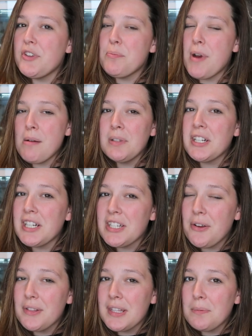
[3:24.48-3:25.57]
of you probably already
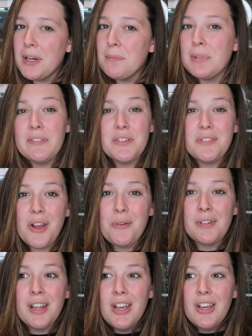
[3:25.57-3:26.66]
know this one, but if you
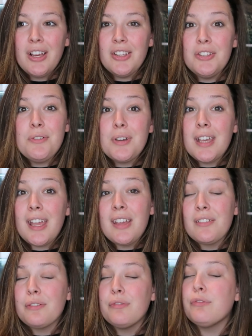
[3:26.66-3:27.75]
don't, you can
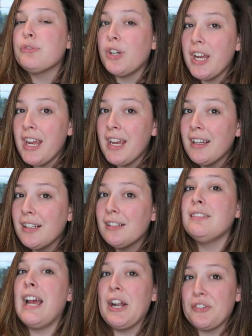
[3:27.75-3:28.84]
get free
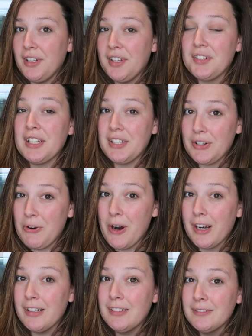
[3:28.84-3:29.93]
naturalistic
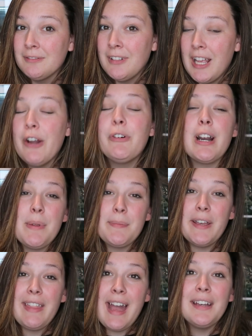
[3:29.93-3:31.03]
decor. And what I mean
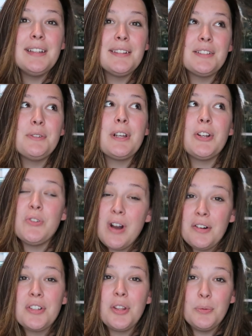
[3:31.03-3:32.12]
by that is you can go
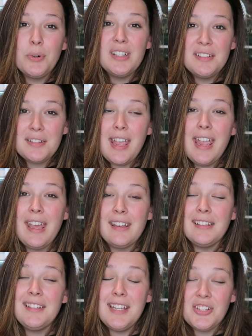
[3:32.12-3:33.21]
out to the woods
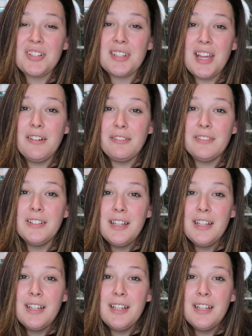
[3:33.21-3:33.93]
and get yourself